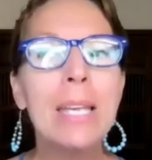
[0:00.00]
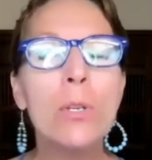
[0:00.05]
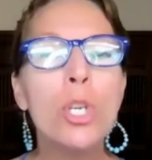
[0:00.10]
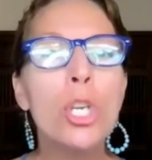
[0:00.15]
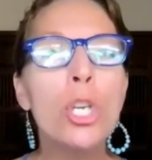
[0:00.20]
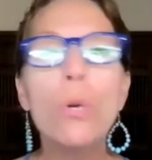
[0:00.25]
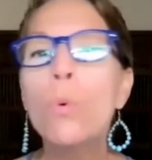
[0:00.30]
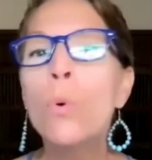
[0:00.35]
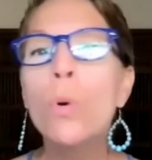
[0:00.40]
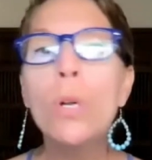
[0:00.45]

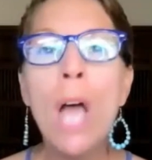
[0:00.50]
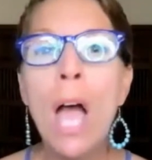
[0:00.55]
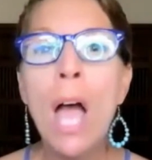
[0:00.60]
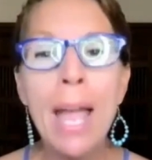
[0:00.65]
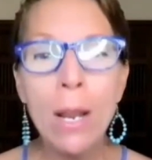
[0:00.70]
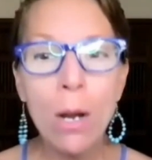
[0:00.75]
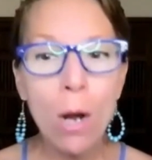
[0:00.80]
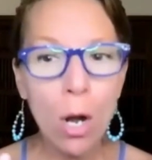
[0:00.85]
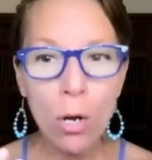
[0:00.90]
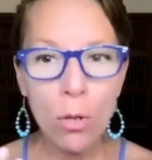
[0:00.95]
You and
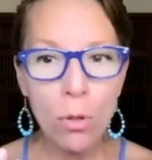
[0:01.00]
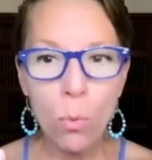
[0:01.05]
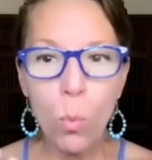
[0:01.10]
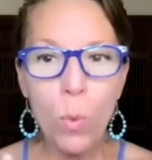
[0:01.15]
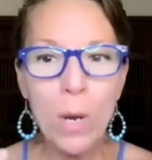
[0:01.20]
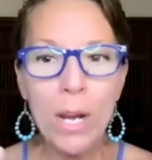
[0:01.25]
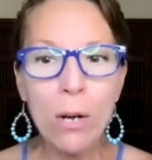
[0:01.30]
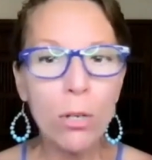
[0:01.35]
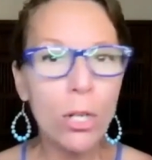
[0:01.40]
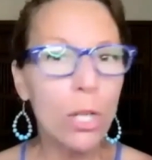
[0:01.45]
I are the
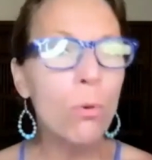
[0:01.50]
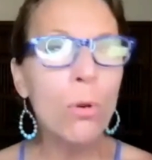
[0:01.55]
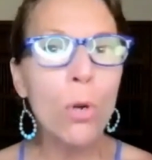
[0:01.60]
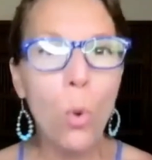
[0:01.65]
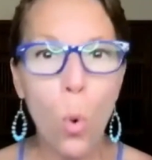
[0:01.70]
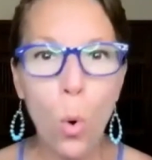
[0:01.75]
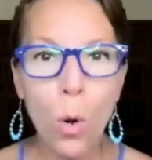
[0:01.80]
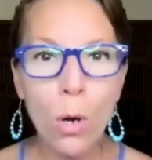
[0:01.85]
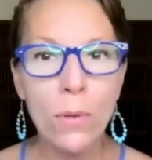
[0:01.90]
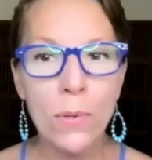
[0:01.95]
weird
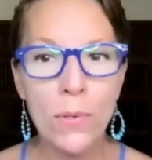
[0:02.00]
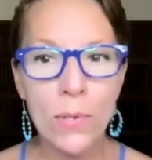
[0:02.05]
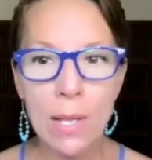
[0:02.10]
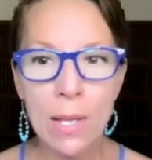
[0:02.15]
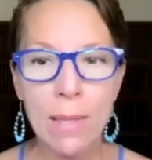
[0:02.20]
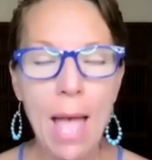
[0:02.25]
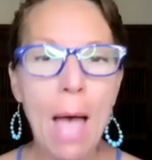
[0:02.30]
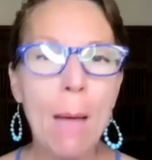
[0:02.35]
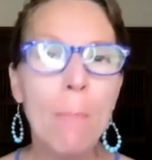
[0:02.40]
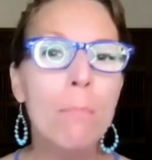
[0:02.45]
unicorns in
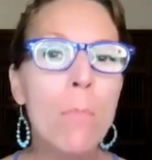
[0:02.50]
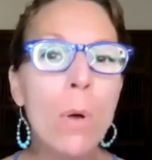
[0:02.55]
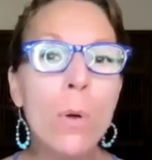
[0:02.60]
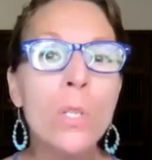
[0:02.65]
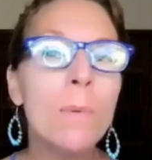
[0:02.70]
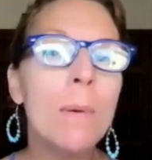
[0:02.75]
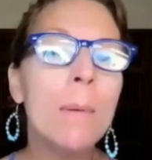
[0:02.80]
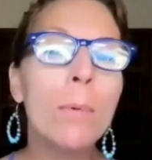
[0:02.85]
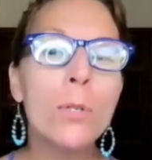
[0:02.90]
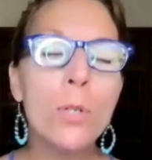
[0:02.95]
that.
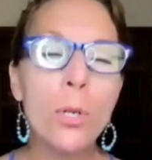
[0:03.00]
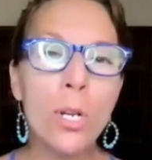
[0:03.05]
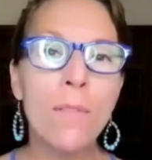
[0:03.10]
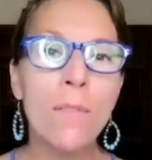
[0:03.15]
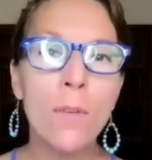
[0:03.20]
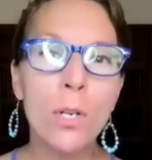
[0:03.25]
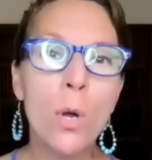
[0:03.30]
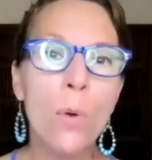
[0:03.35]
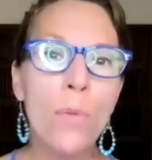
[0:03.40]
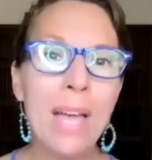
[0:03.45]
Most people don't
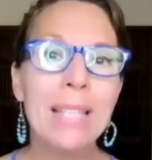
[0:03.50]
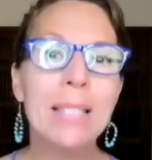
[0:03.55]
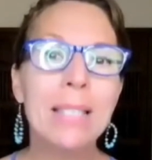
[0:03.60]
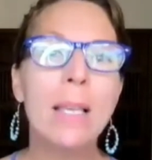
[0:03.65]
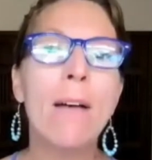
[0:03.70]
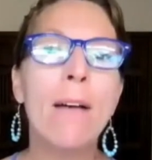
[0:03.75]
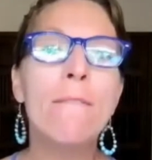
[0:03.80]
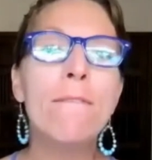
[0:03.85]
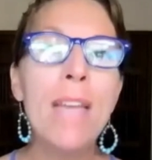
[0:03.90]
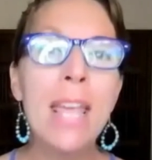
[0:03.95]
even know that's
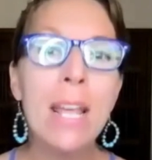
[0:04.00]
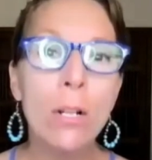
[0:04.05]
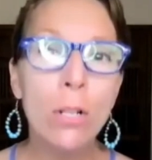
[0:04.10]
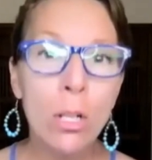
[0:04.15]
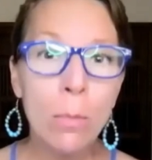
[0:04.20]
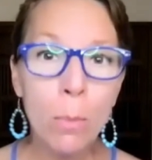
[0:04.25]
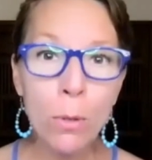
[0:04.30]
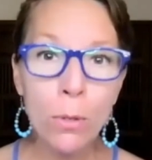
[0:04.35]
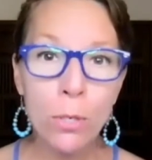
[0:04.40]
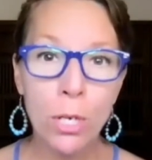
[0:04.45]

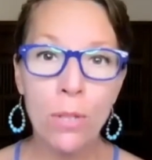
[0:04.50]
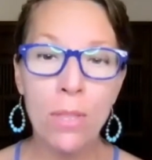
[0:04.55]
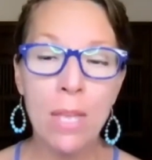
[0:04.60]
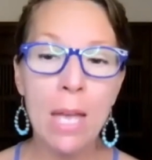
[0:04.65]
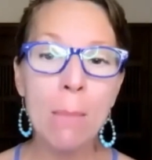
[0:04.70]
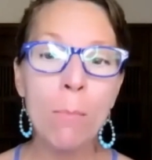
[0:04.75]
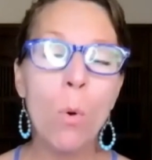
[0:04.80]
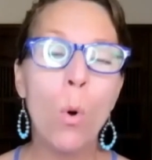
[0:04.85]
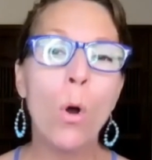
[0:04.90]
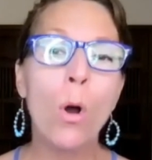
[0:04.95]
available to
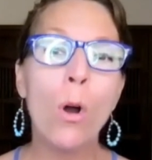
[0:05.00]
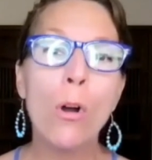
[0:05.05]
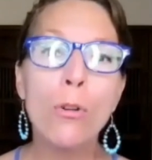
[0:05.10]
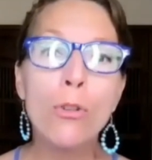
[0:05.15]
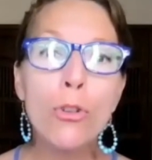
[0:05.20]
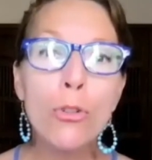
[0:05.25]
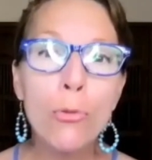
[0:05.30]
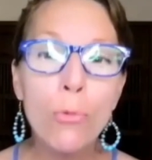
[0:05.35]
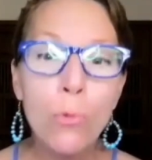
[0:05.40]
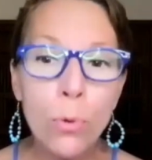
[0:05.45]
them, or are
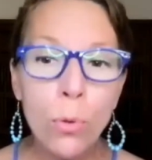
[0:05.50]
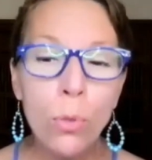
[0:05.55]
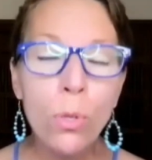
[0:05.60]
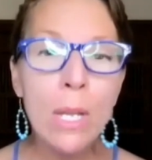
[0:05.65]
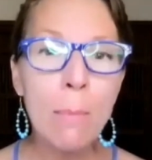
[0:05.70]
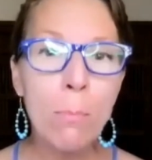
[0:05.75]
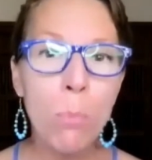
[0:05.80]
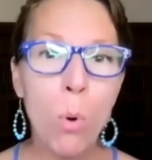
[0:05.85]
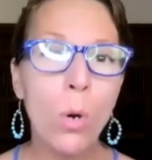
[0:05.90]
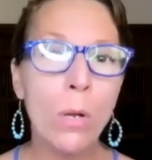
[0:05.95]

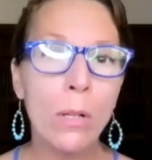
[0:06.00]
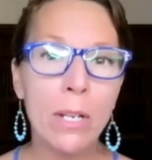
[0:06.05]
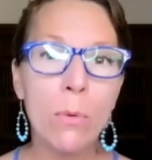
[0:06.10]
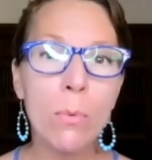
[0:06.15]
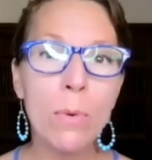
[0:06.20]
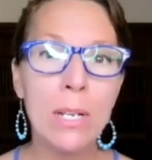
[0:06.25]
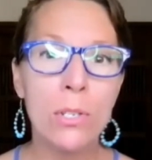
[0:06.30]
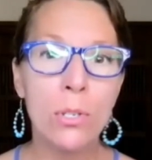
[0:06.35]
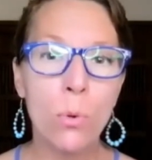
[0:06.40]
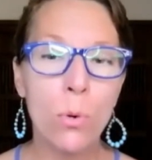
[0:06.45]
truly poorly
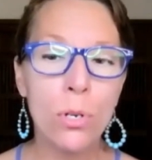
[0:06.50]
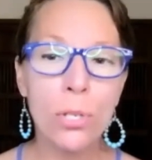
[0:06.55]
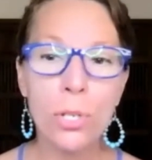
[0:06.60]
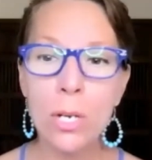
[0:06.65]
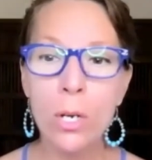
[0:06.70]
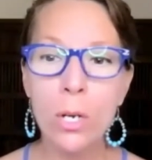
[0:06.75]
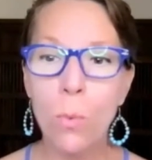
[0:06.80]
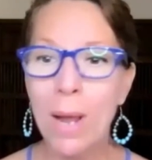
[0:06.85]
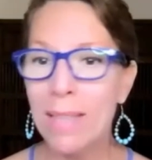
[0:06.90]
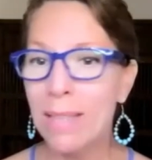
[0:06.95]
resourced
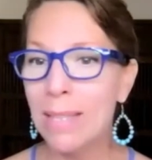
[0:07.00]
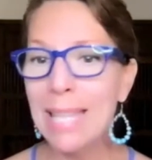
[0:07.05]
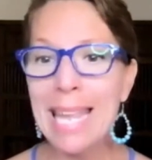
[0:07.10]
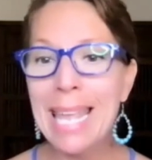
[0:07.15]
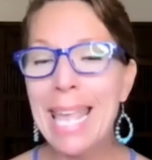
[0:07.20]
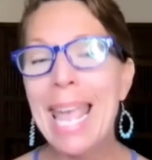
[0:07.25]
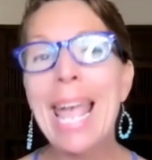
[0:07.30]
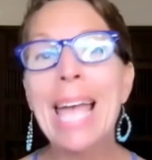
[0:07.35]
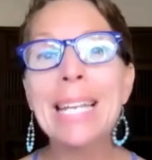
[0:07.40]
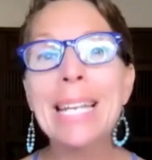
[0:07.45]
in a way that they
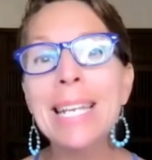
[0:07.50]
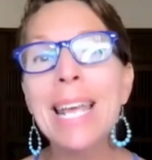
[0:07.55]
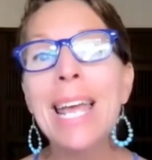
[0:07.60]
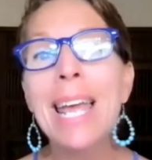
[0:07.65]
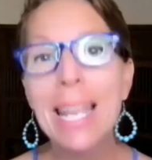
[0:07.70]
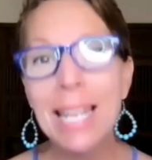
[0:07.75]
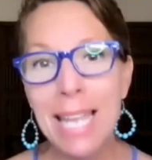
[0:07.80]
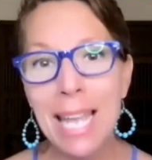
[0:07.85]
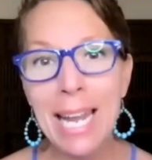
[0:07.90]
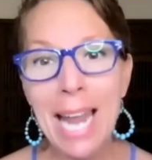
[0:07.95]
can't
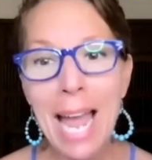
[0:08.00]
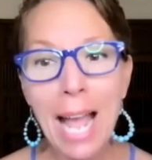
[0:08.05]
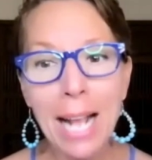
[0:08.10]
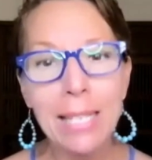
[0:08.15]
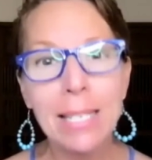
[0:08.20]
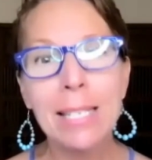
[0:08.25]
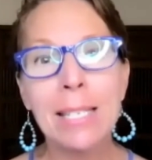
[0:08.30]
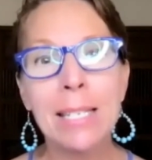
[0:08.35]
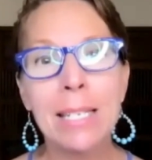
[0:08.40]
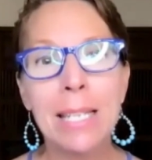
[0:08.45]
get
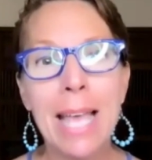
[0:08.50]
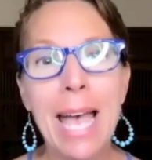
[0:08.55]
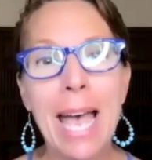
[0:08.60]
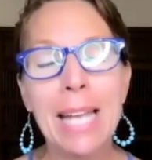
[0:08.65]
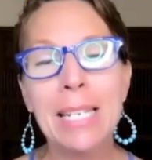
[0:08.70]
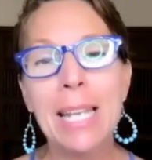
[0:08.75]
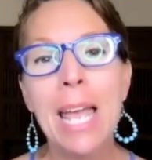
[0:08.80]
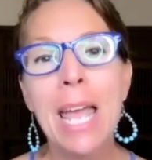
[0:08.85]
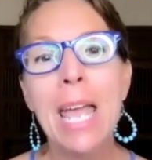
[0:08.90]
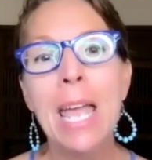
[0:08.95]
access to that.